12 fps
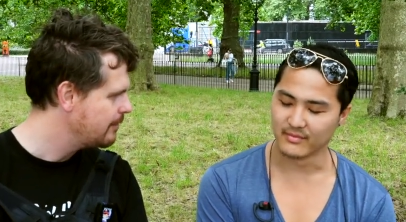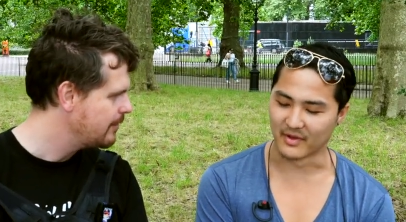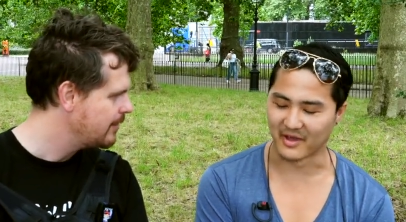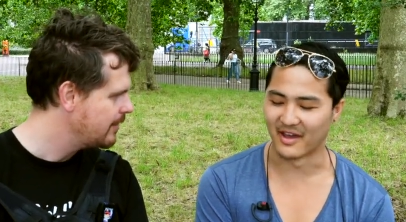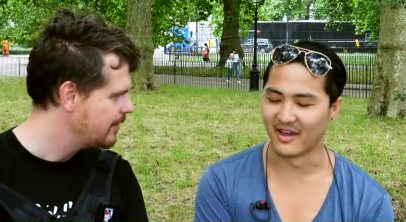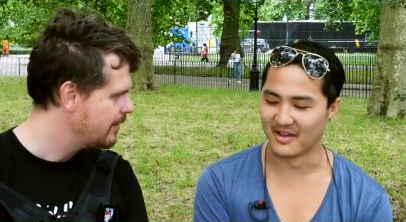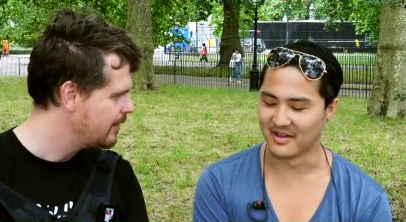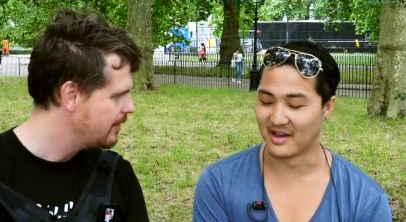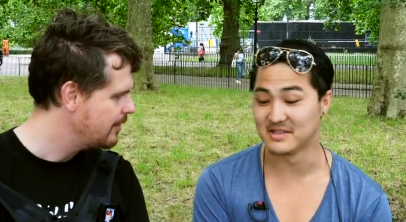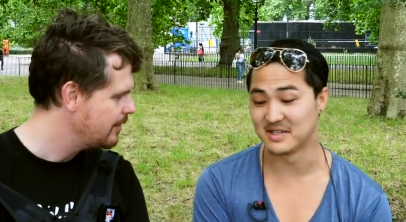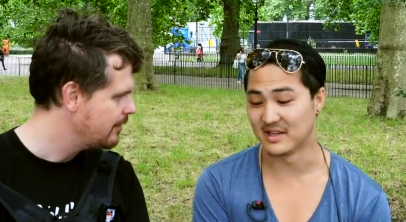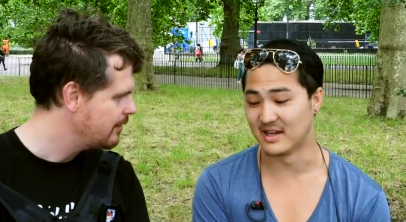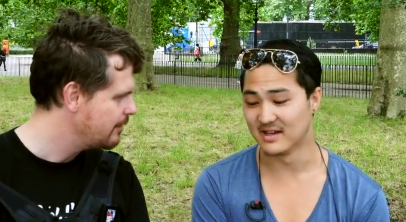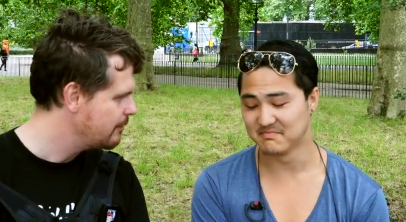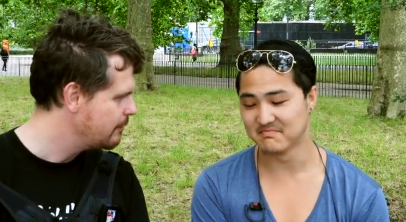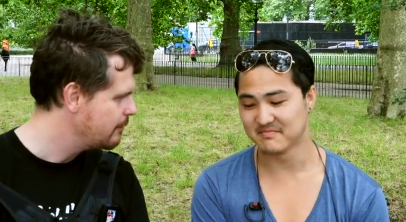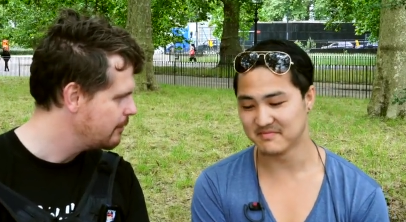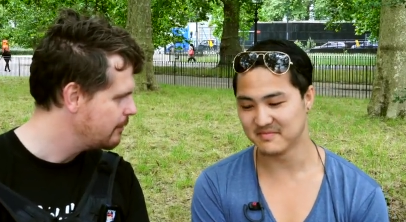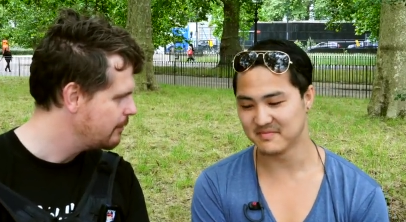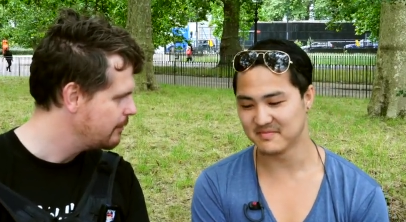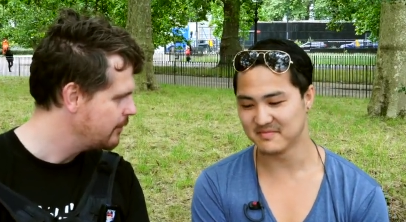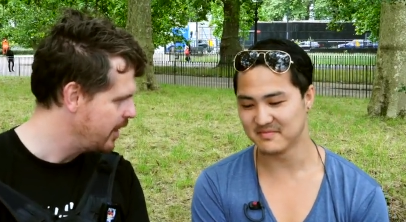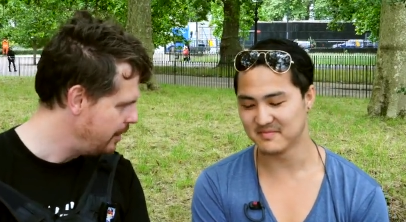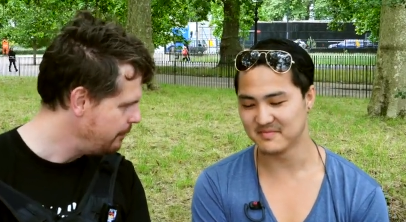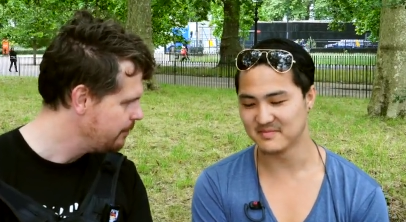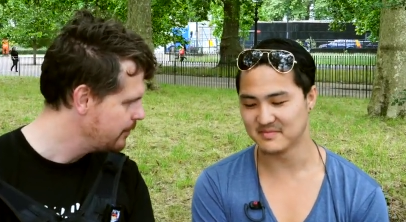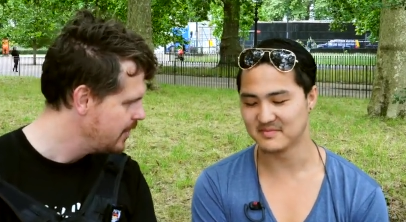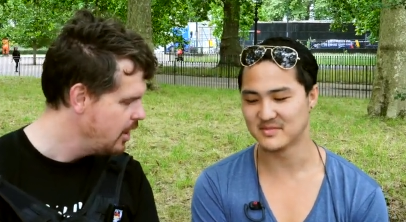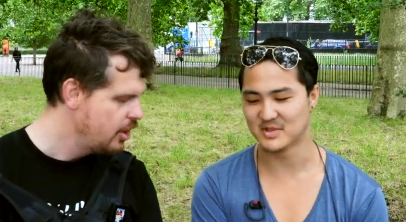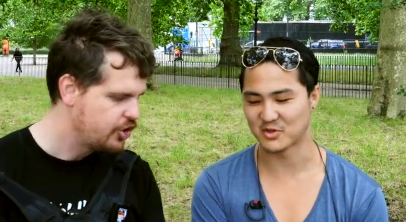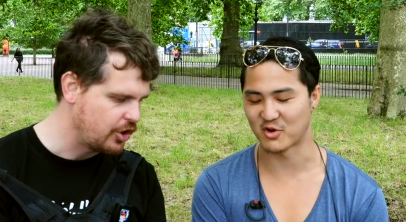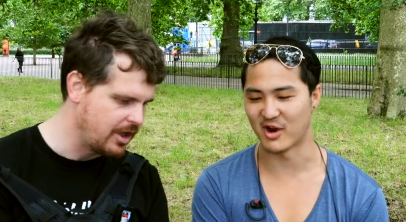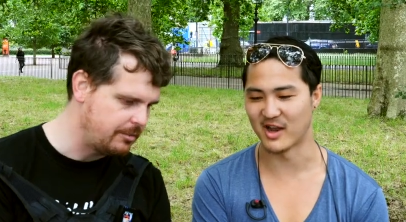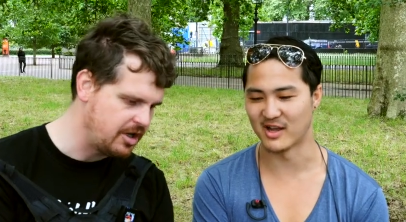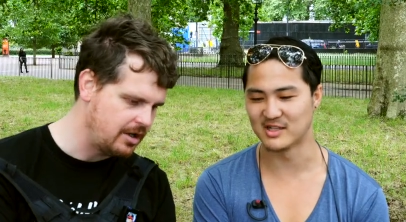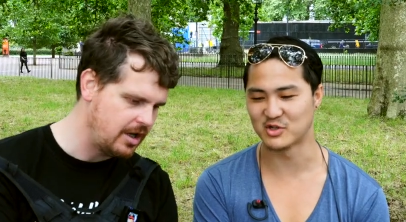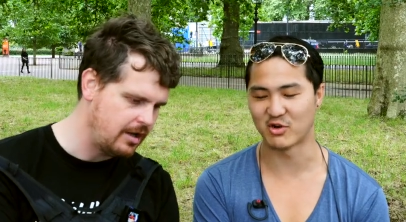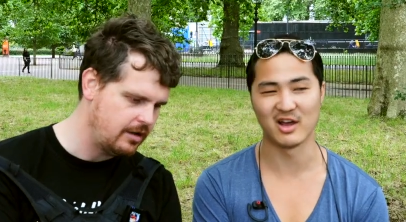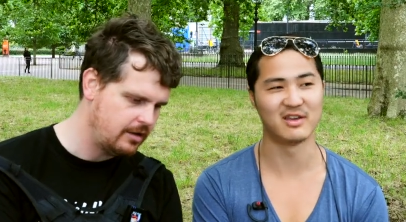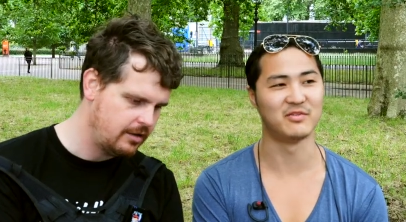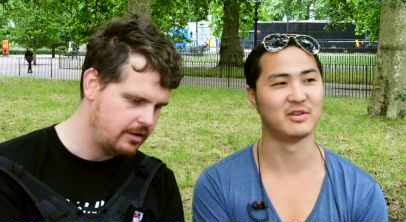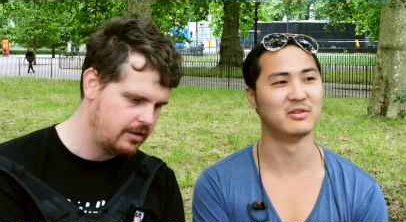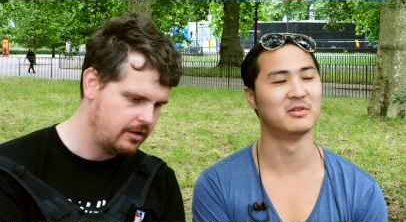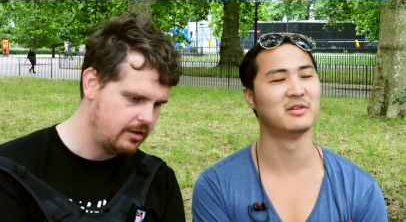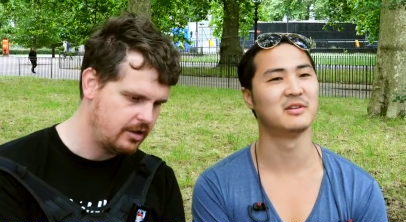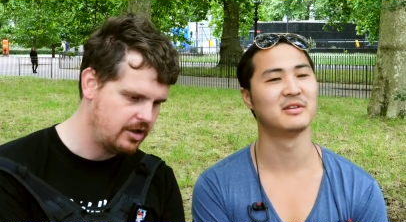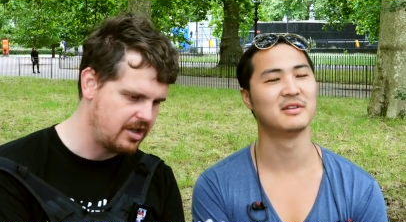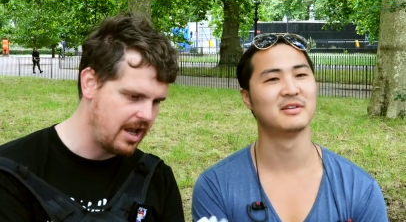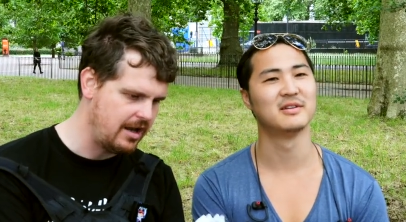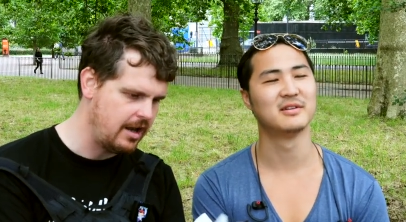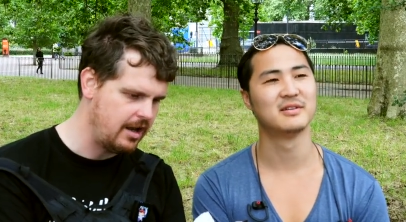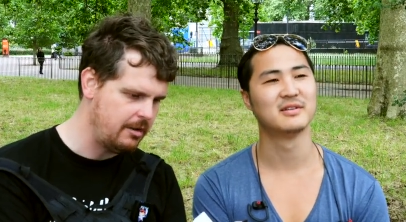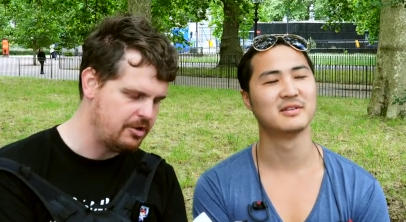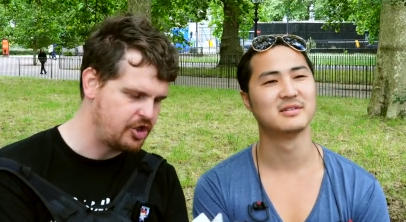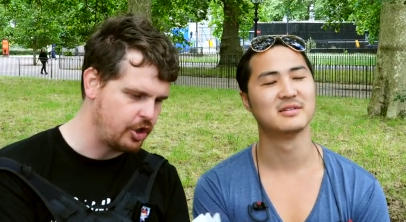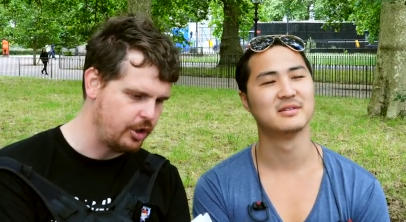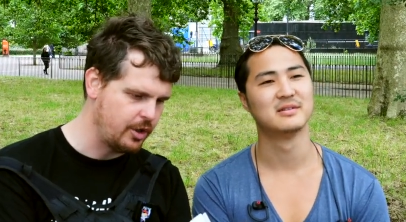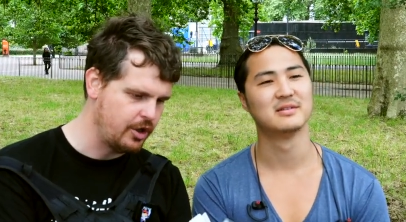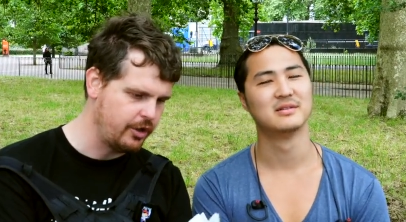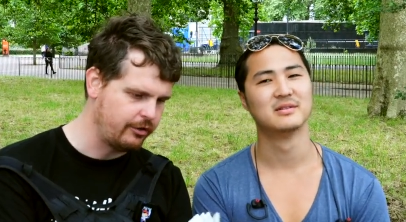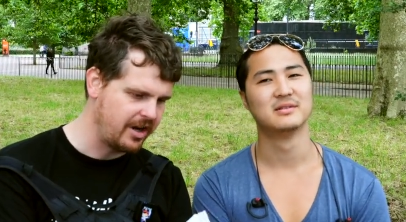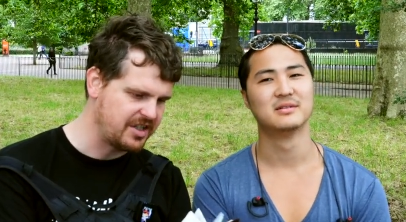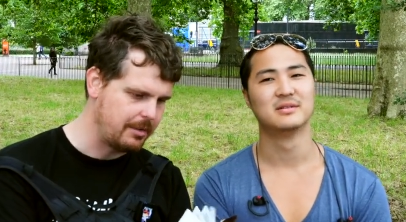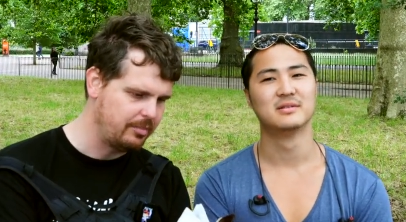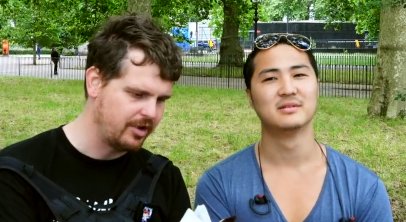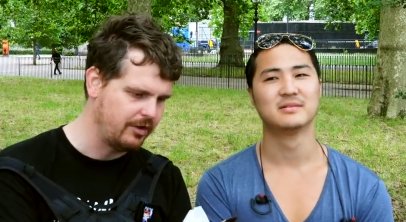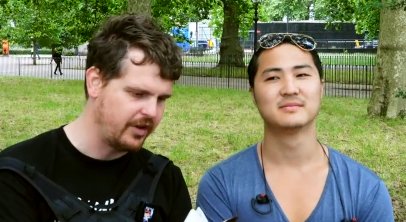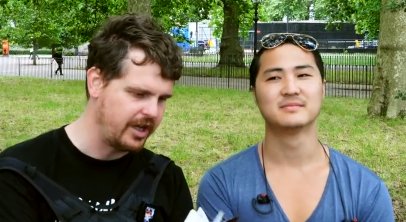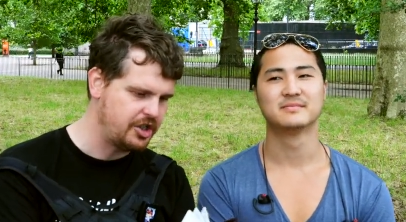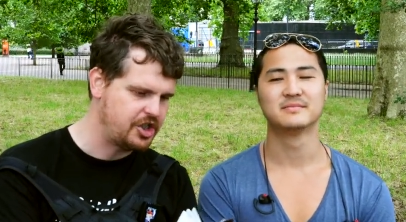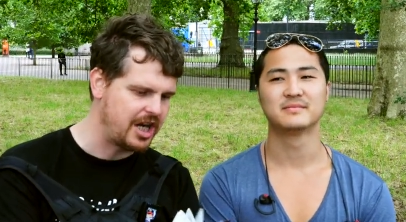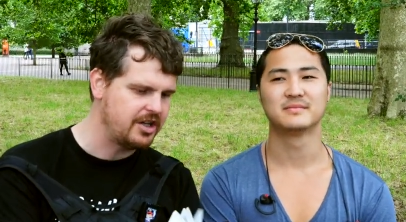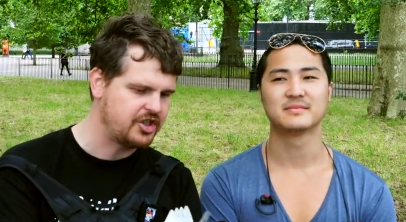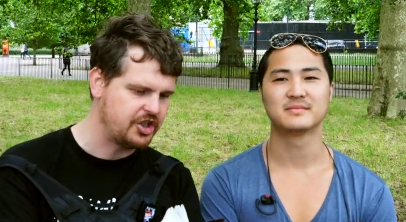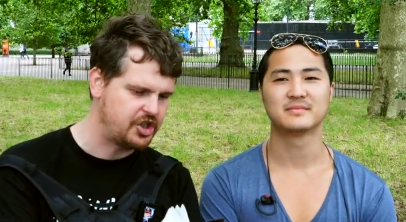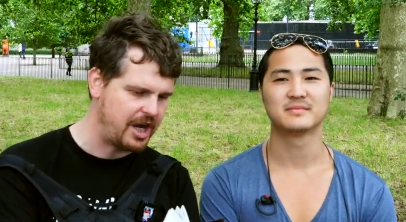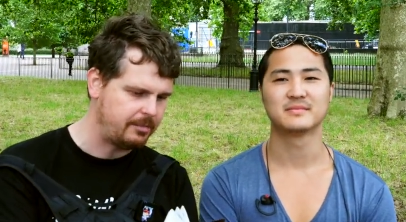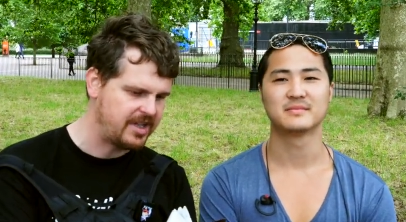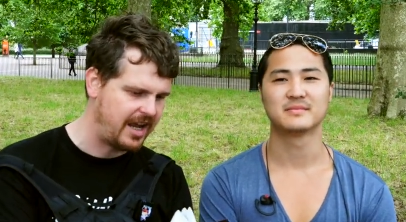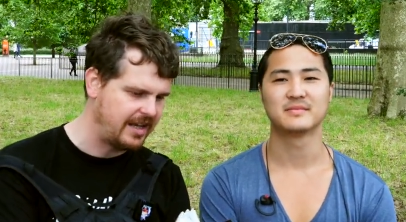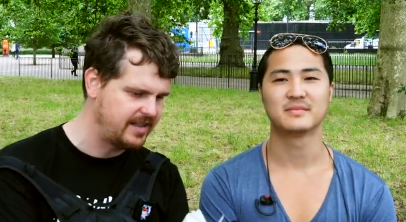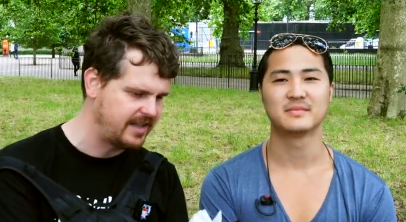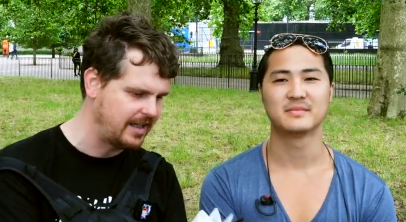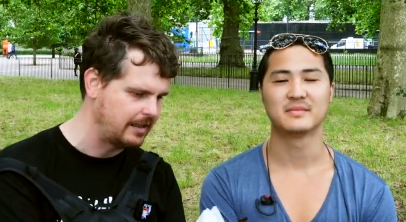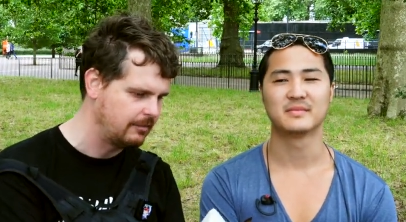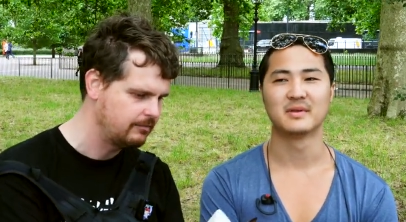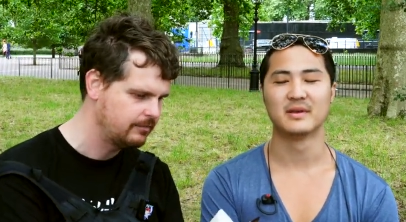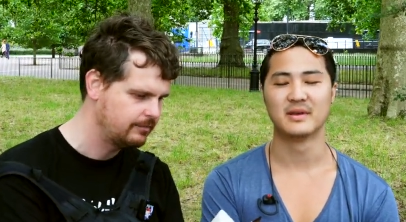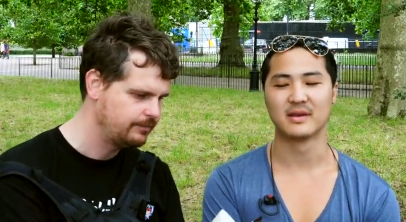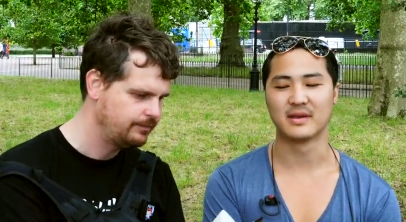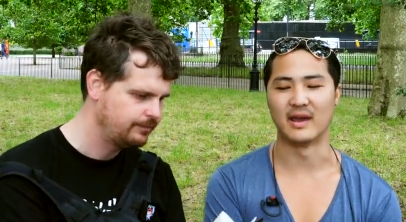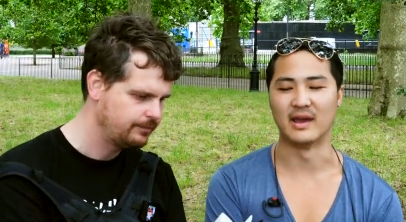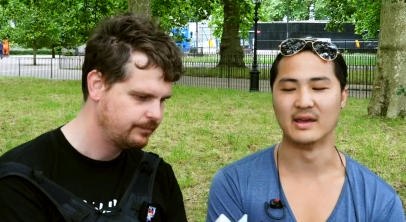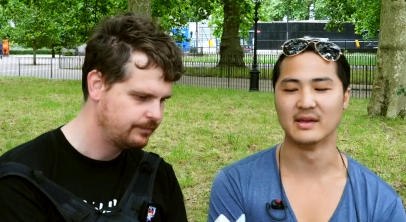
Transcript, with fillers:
Speaker 1: Okay, can I see that?
Speaker 2: Yeah. So let me
Speaker 1: let,
Speaker 2: let, let, let me show you another example of it in Genesis chapter eighteen. Okay.